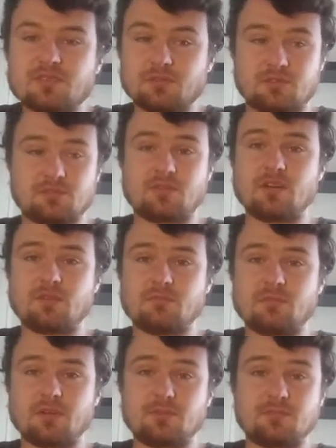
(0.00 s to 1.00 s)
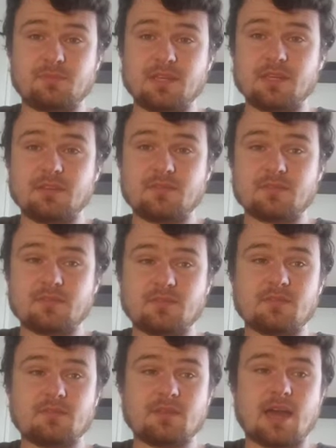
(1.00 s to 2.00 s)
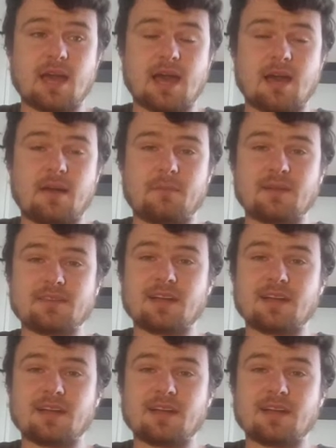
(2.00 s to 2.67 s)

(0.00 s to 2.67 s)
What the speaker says: It was my speed at